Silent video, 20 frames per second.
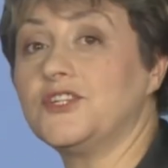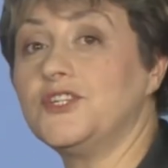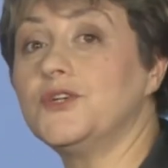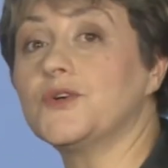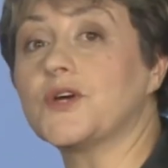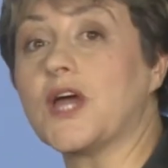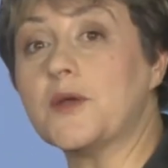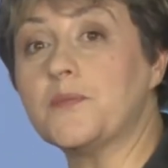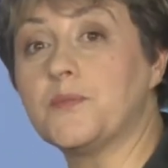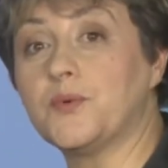you
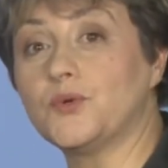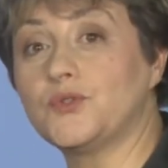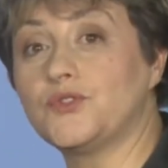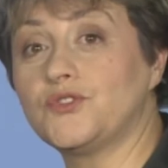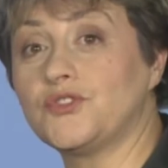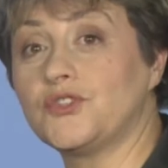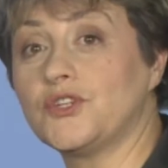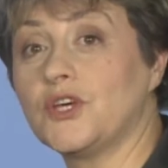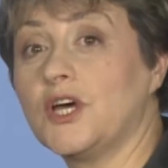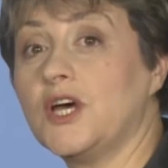can
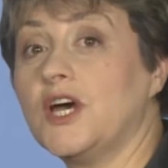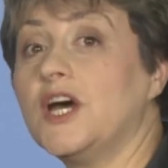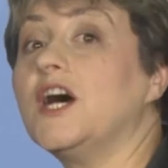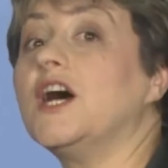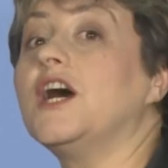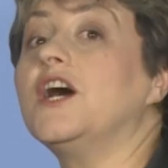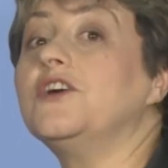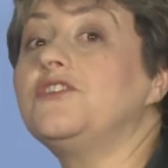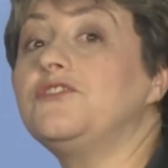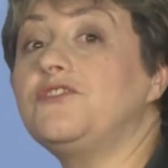put
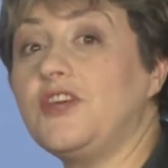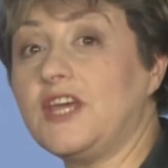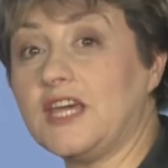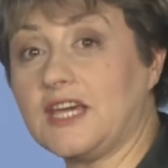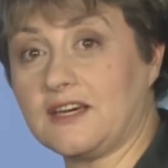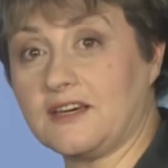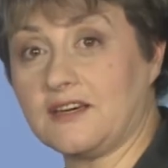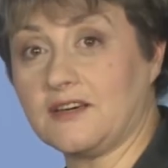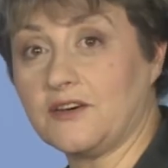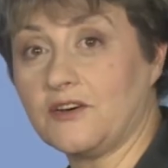a
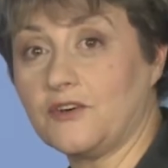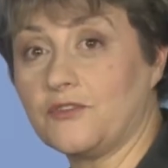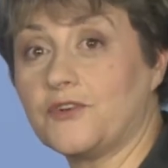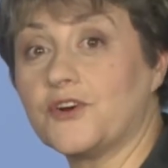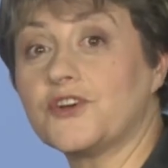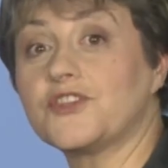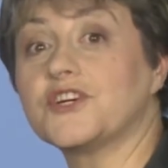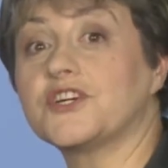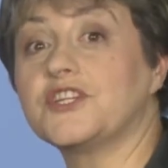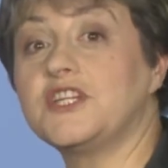tick
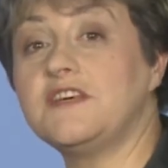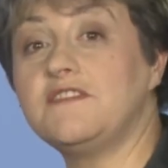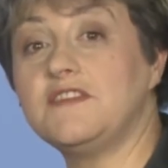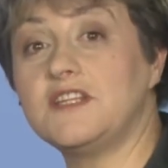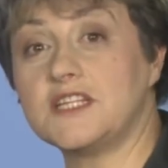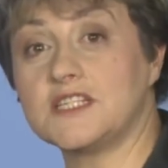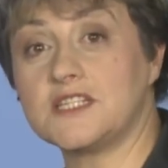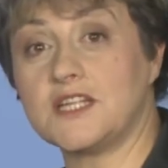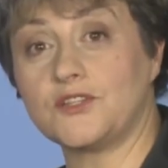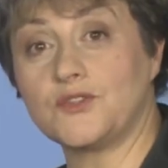for the
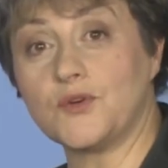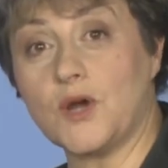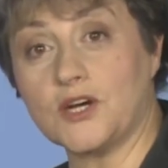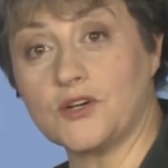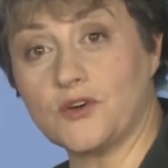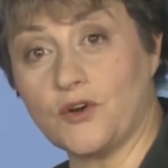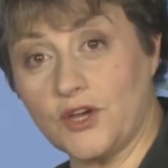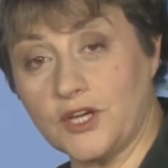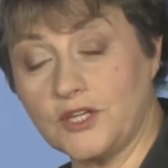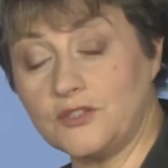activities that you are
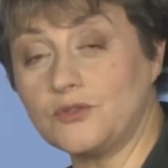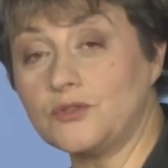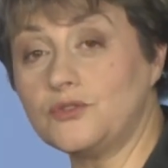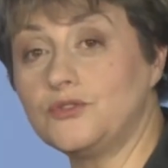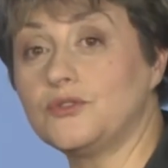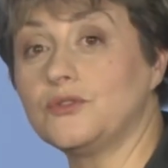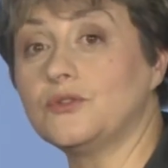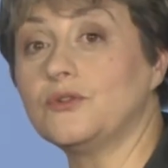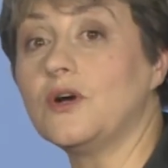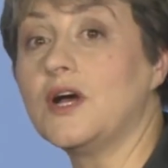going to
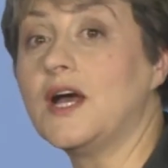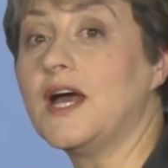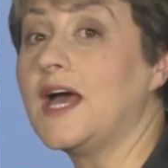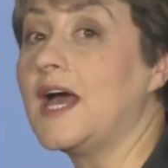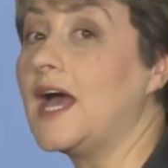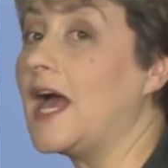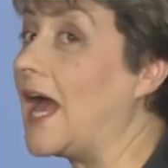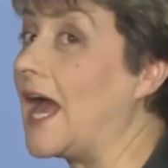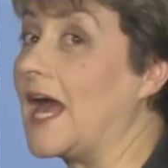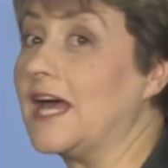do
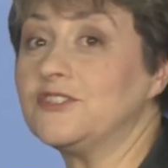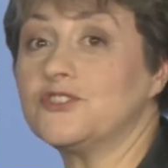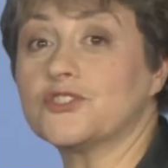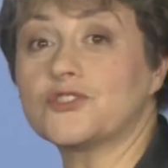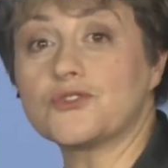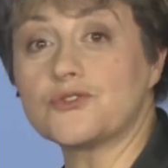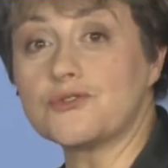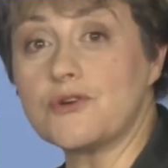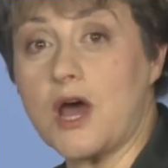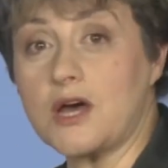and a
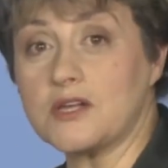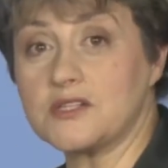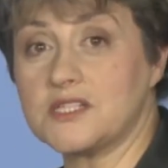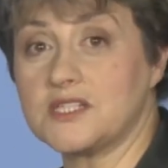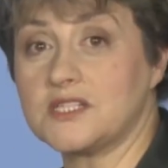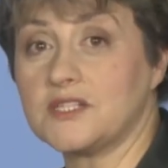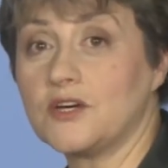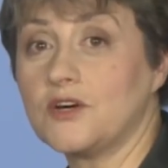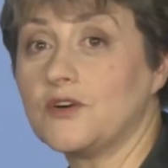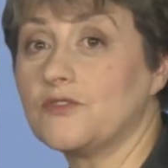
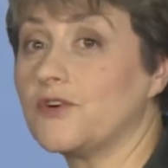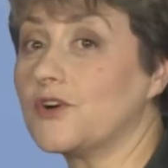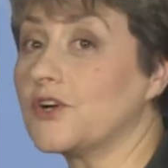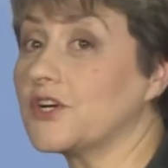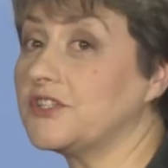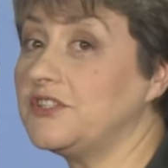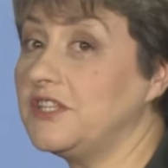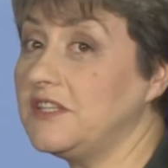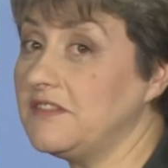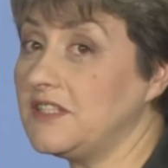cross for
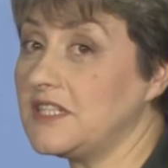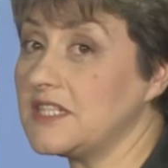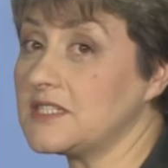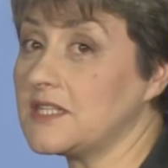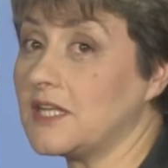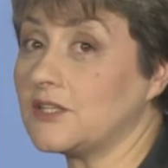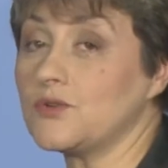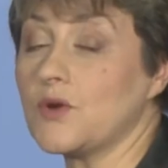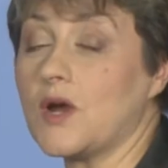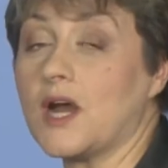activities
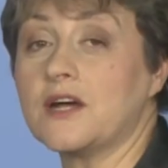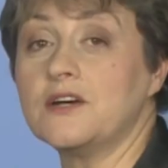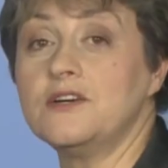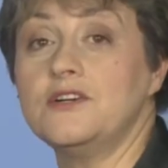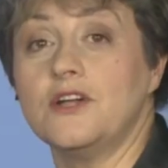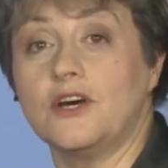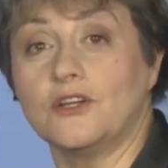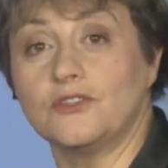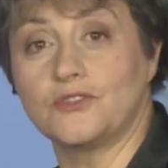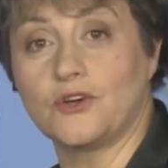that you are
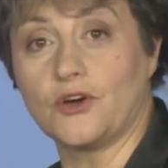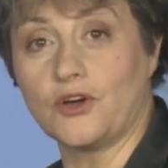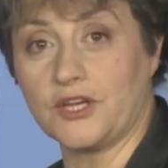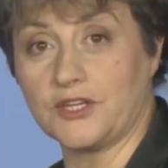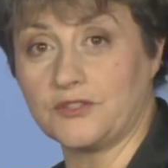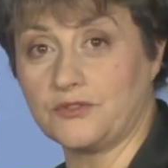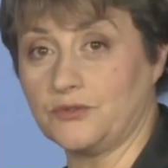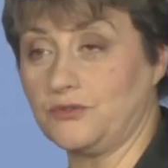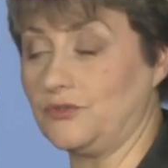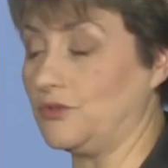not going
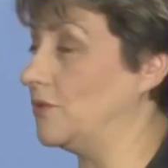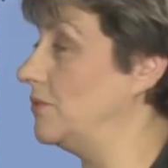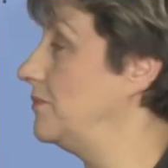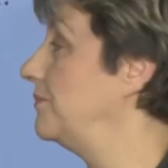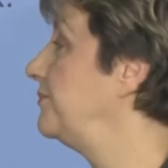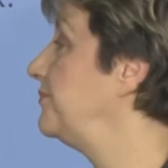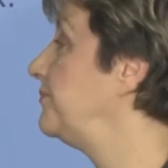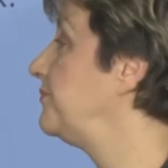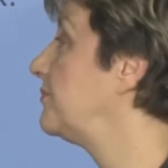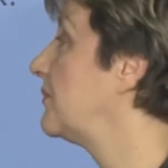to do.
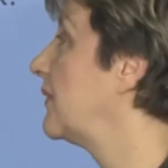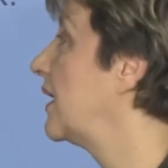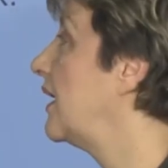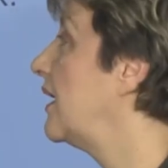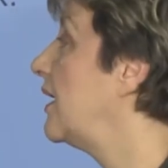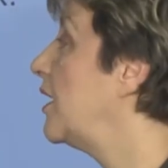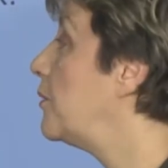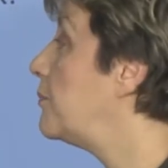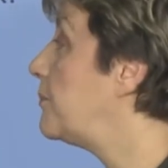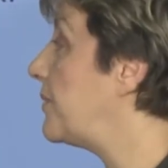
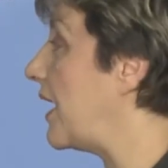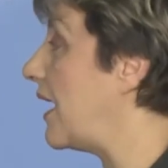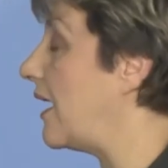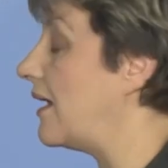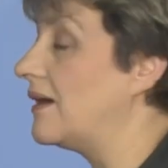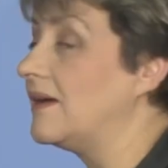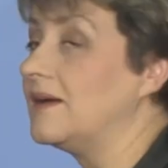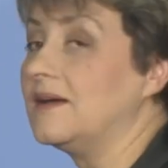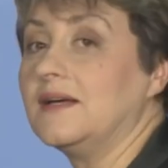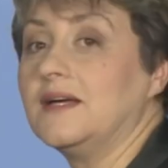Pra,
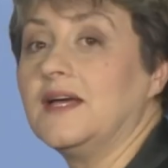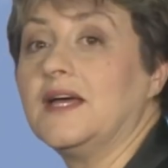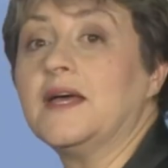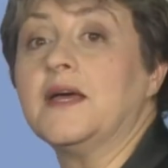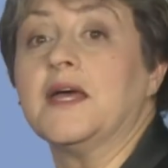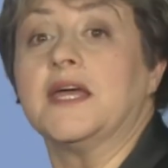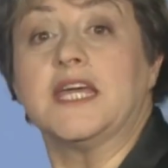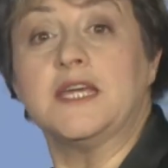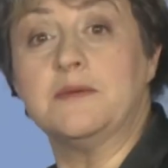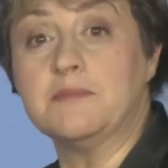
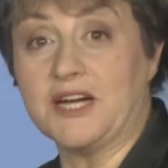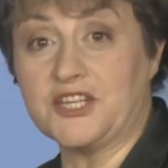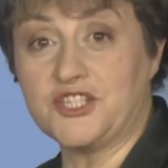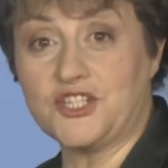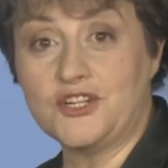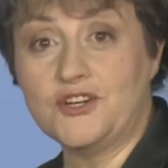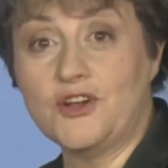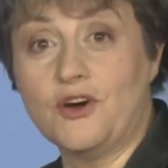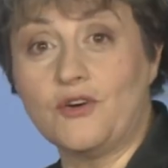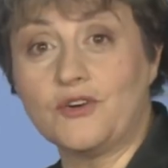
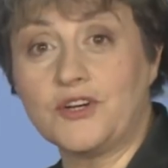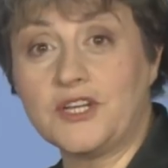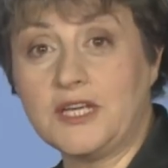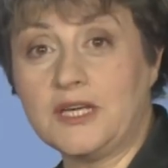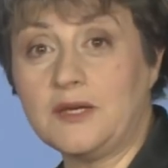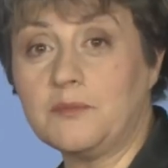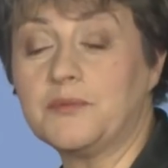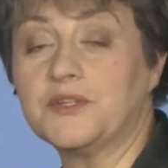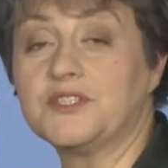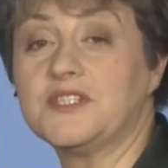imaginoni
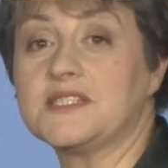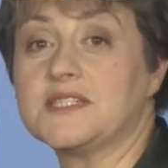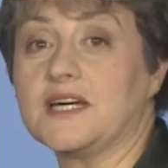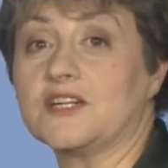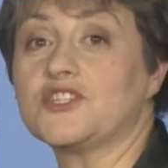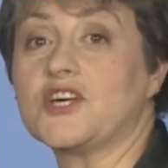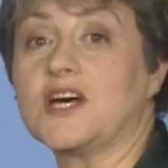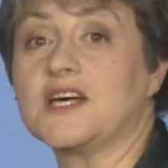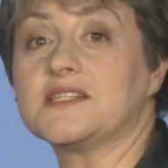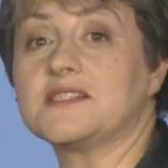për disa
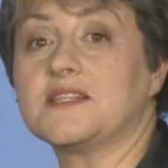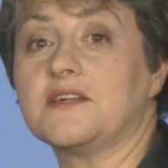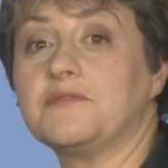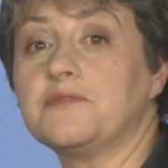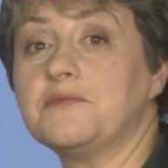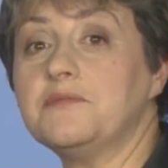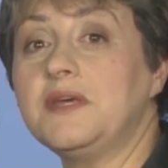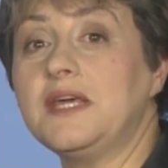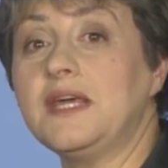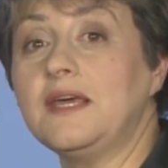çaste
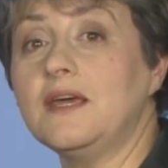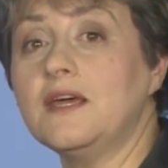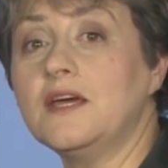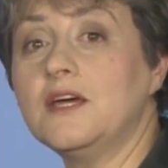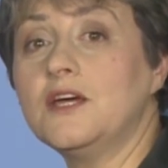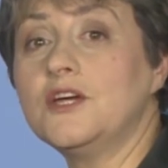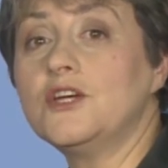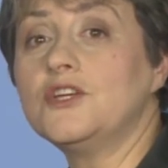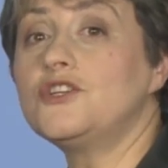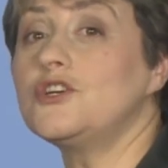fëmijë
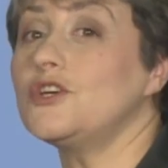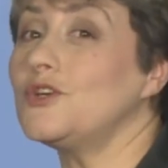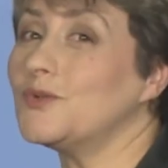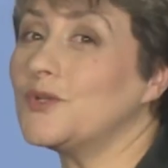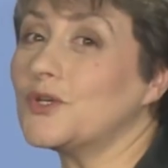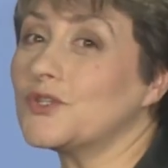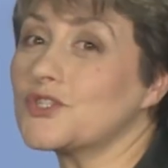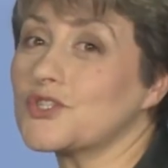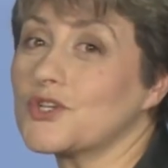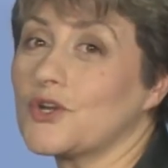që ju do
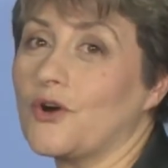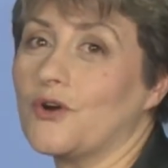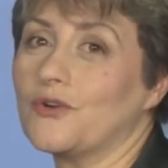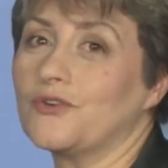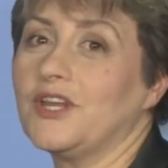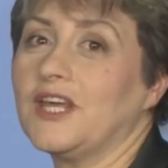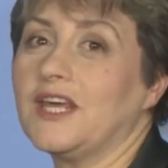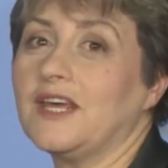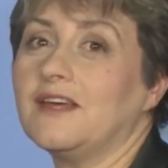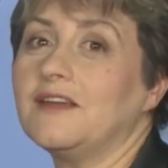të
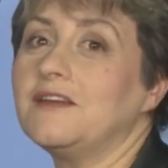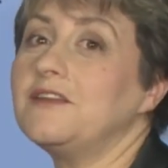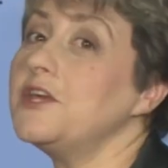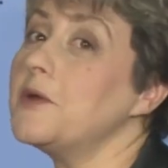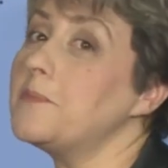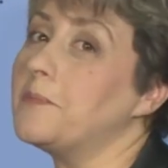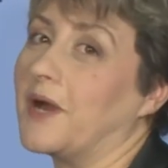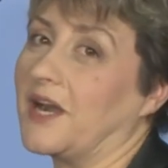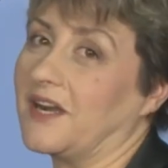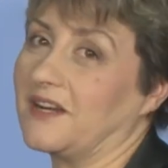shkoni në një
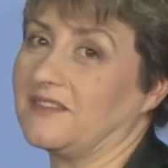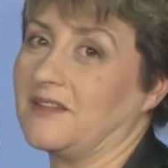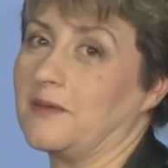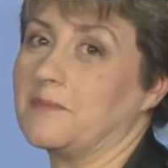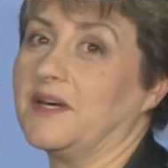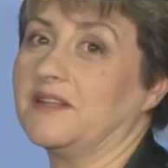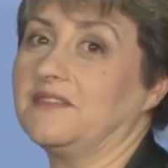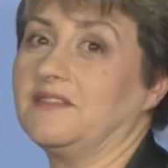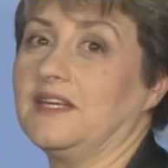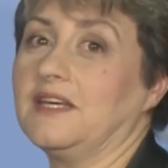park
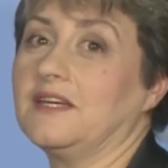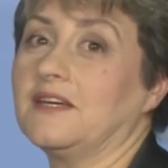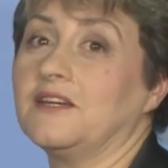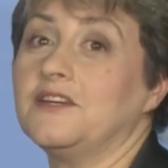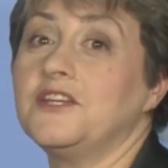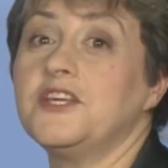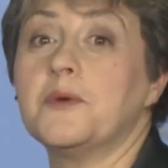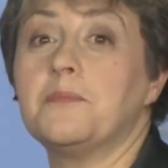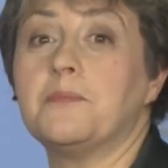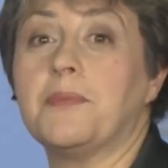tematik,
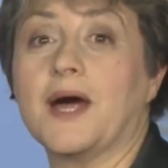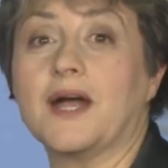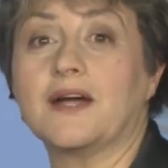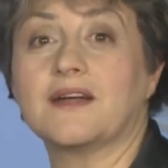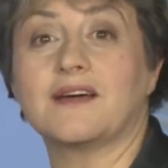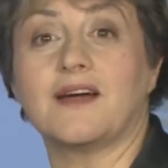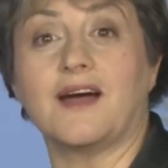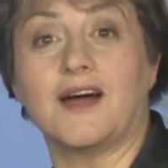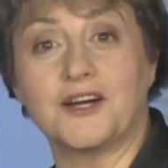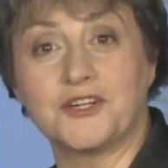në një
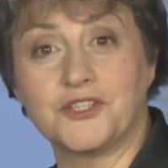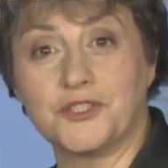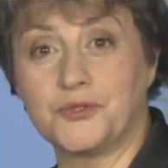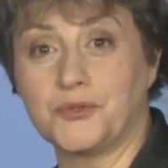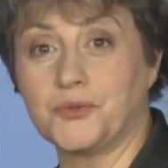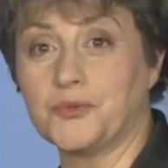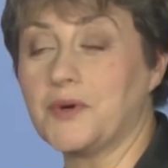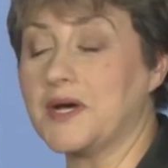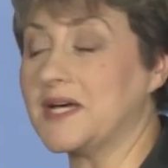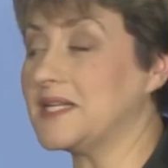park
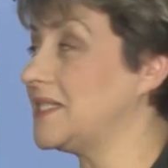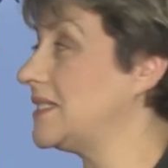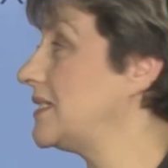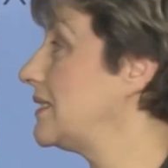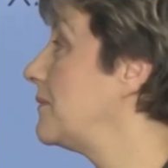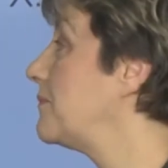argëtues.